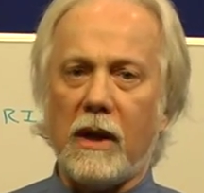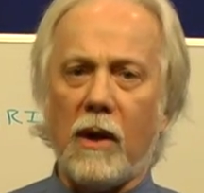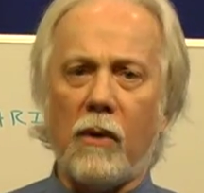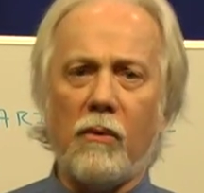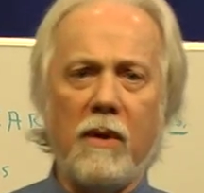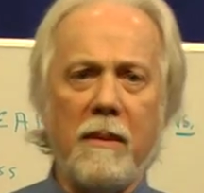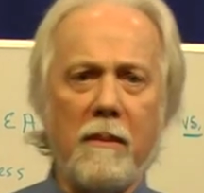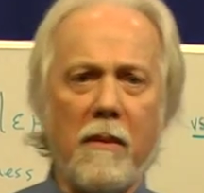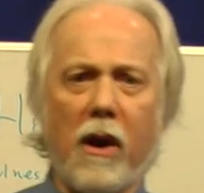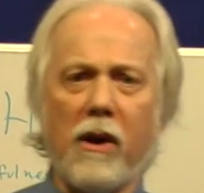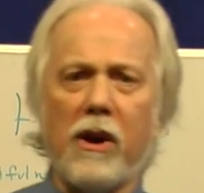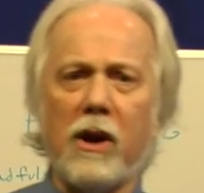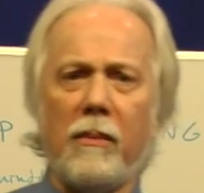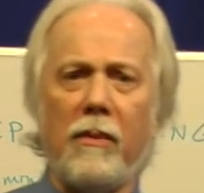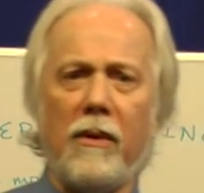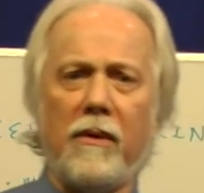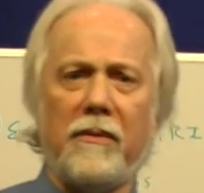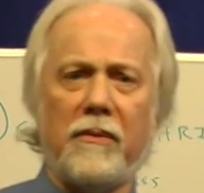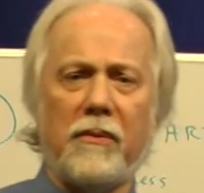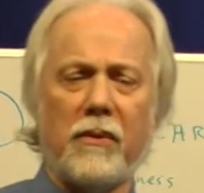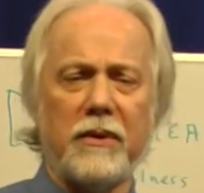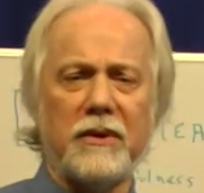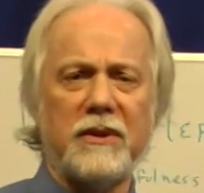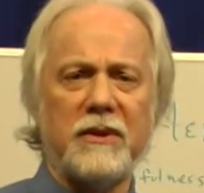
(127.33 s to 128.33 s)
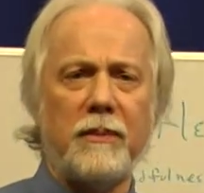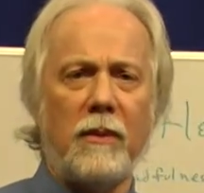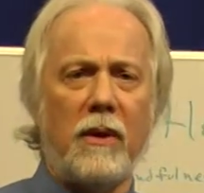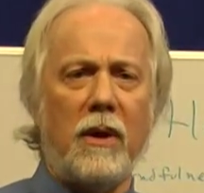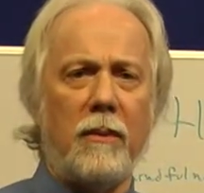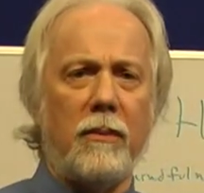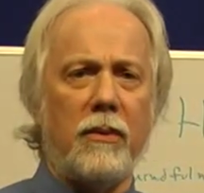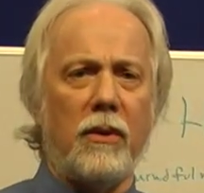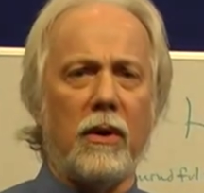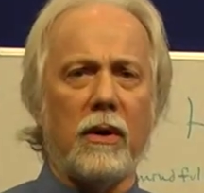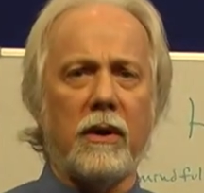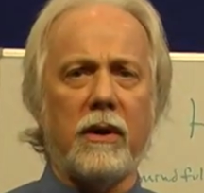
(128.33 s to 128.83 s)
Remarkable for a
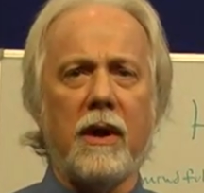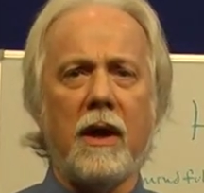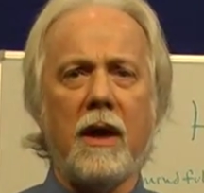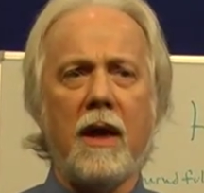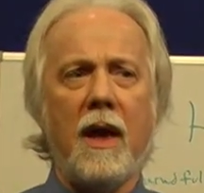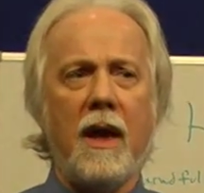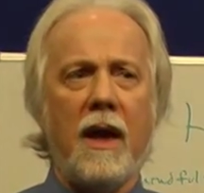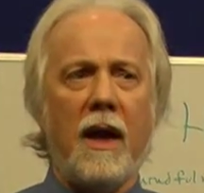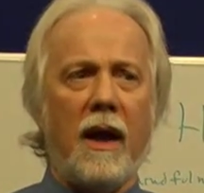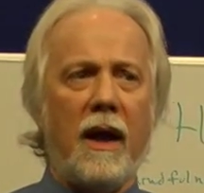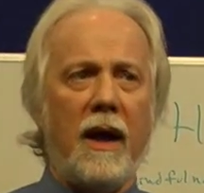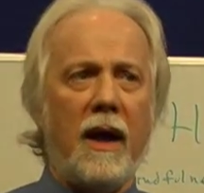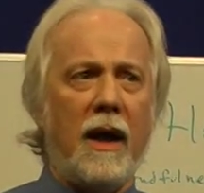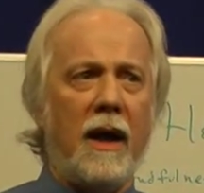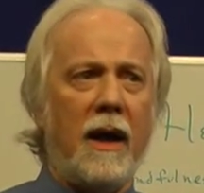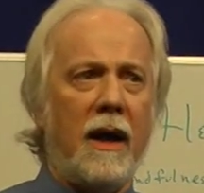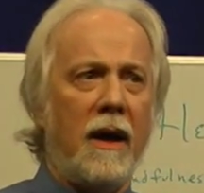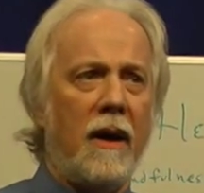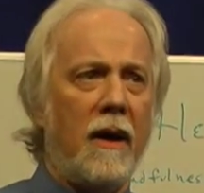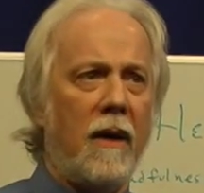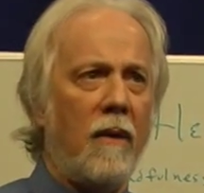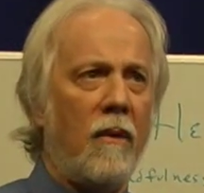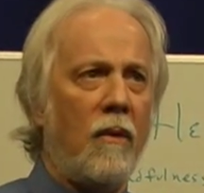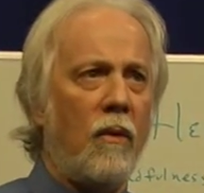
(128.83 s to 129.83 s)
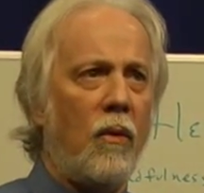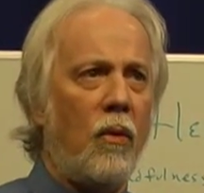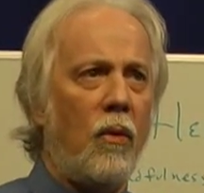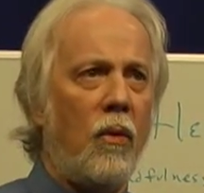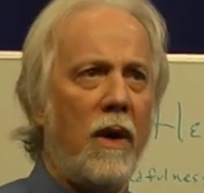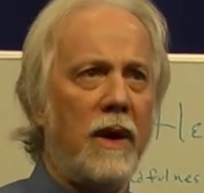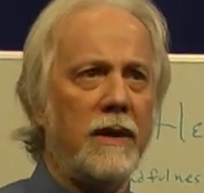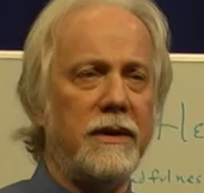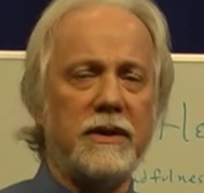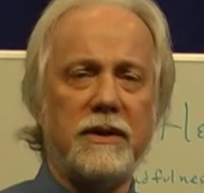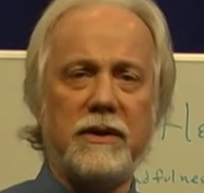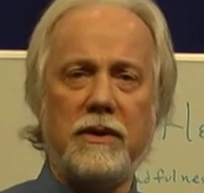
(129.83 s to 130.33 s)
small book.
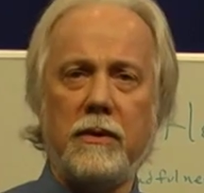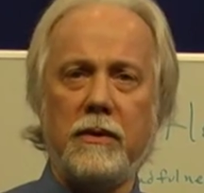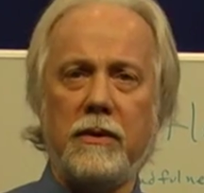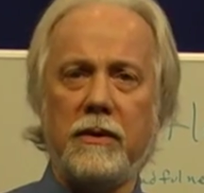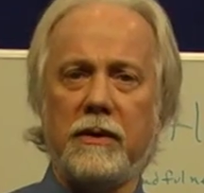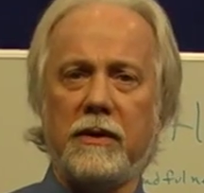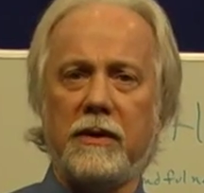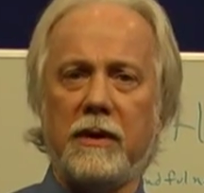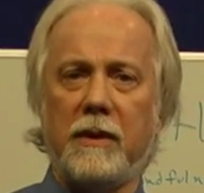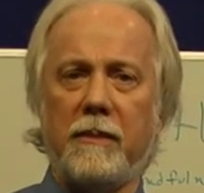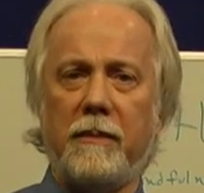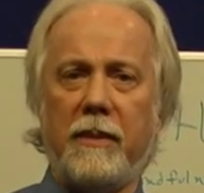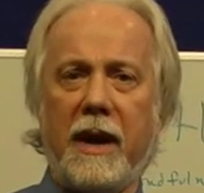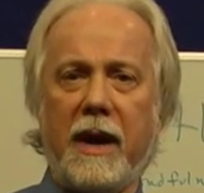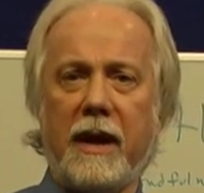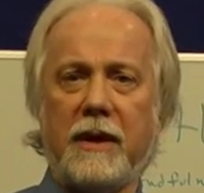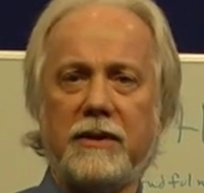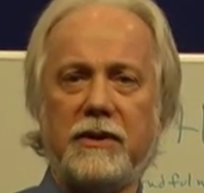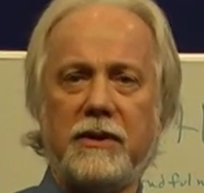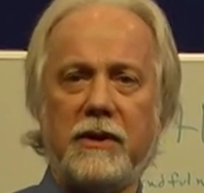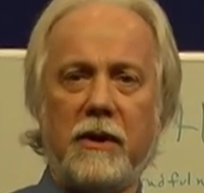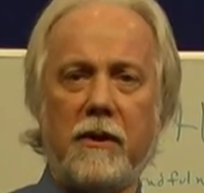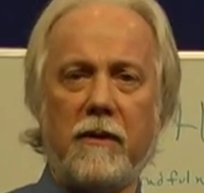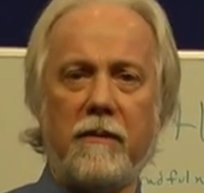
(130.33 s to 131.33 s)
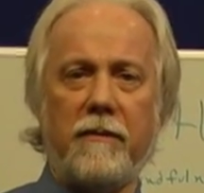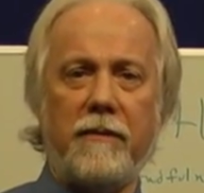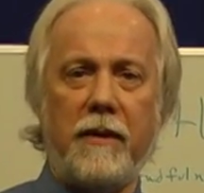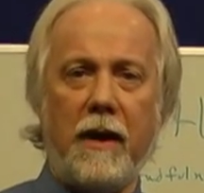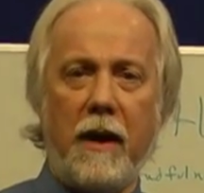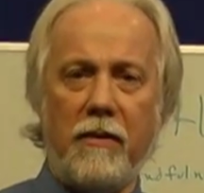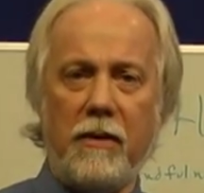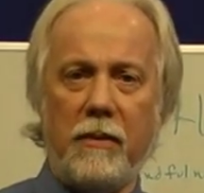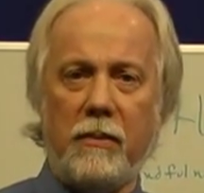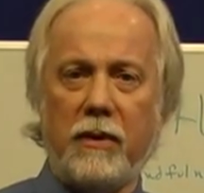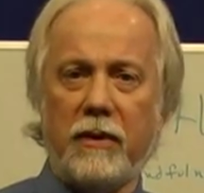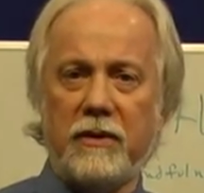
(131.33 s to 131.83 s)
One student in a past year
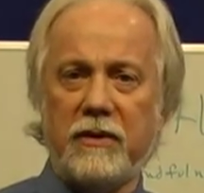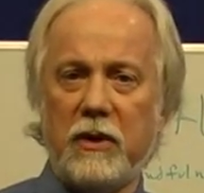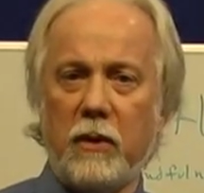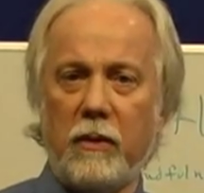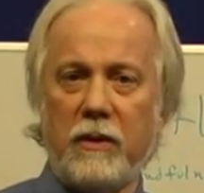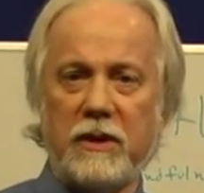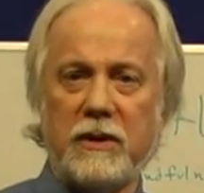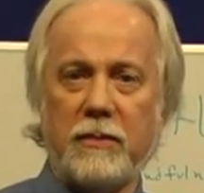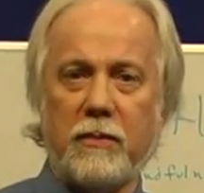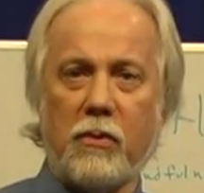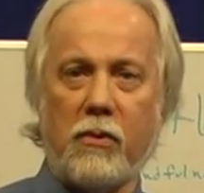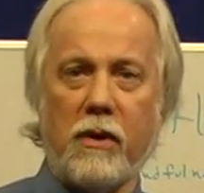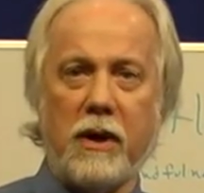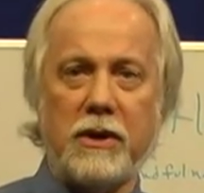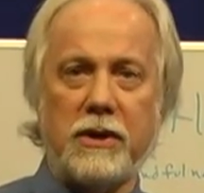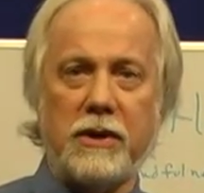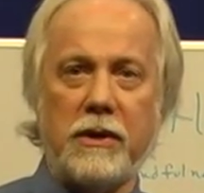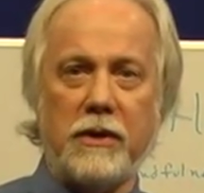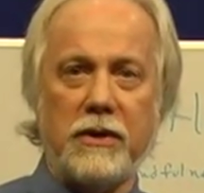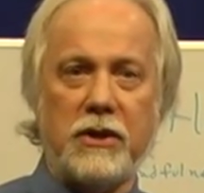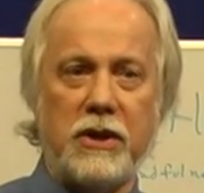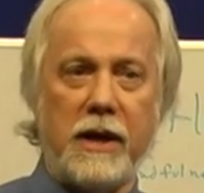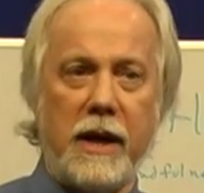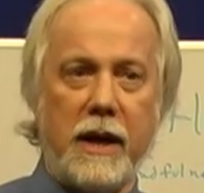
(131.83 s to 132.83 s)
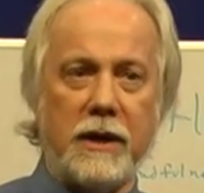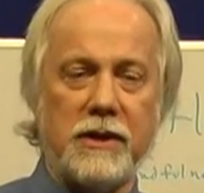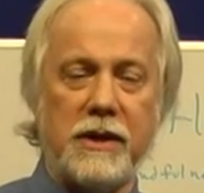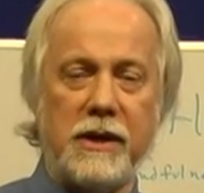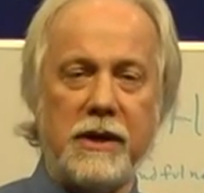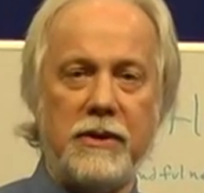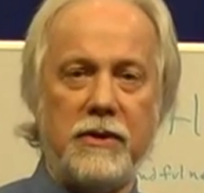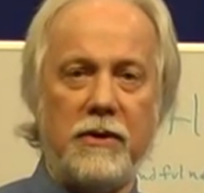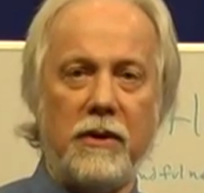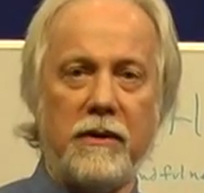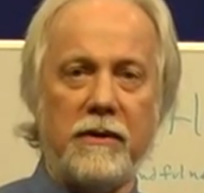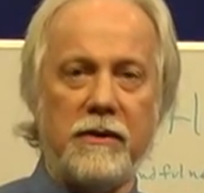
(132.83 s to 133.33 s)
found the book so inspirational she
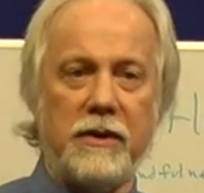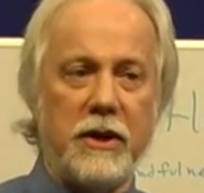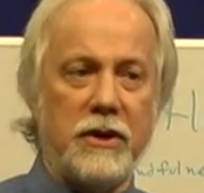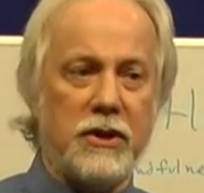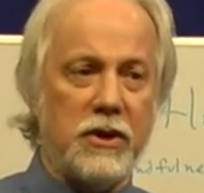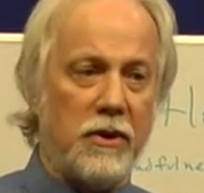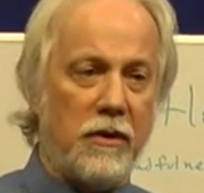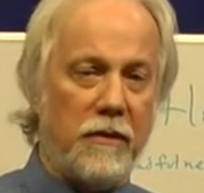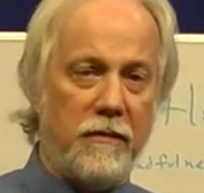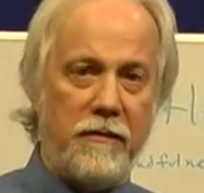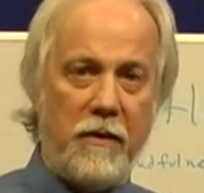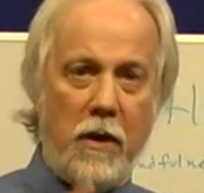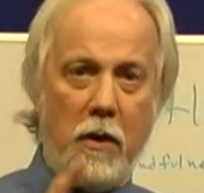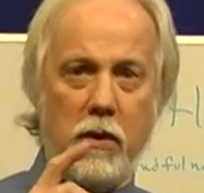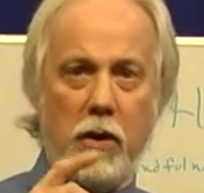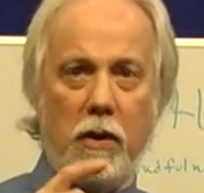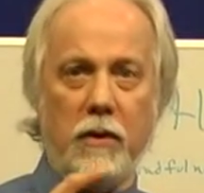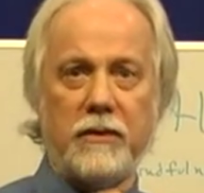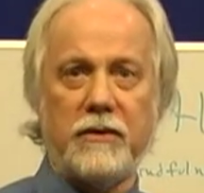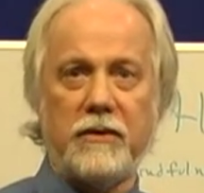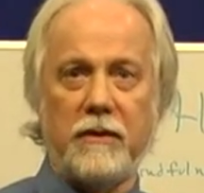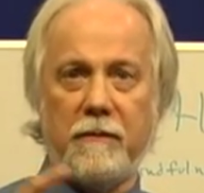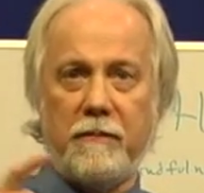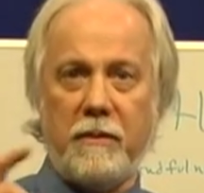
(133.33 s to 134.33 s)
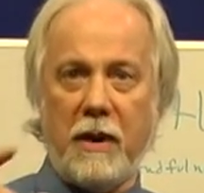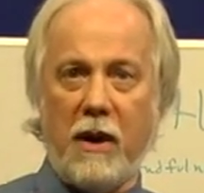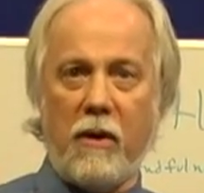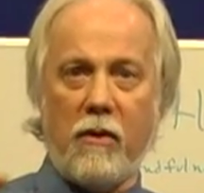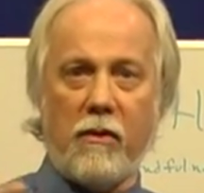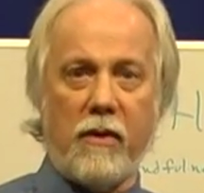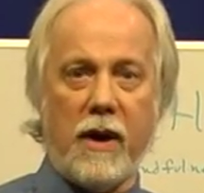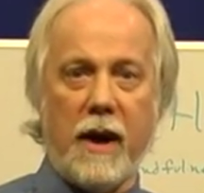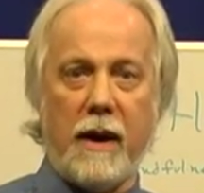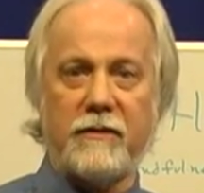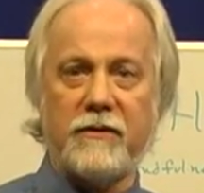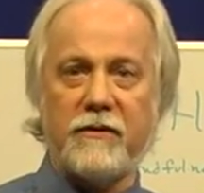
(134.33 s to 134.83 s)
actually took digital photos of
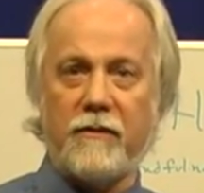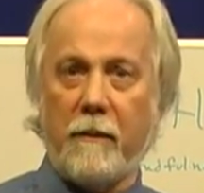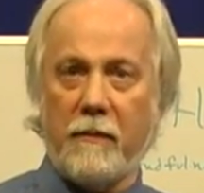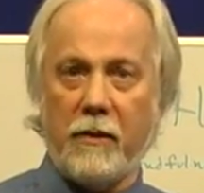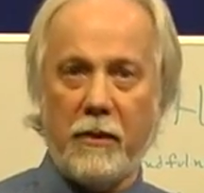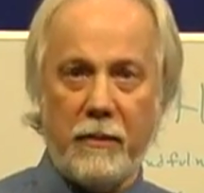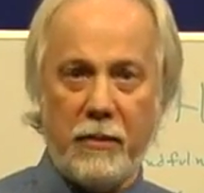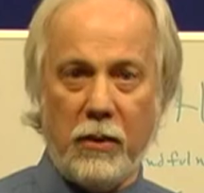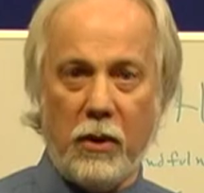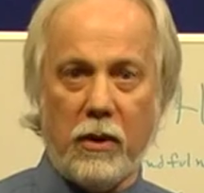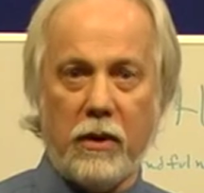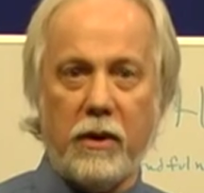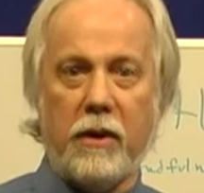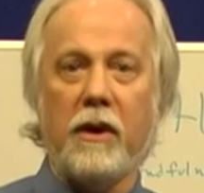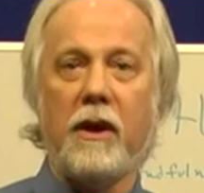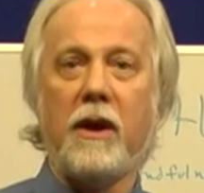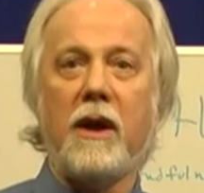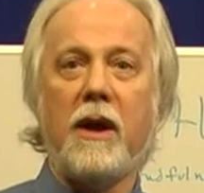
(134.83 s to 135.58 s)
paragraphs from the book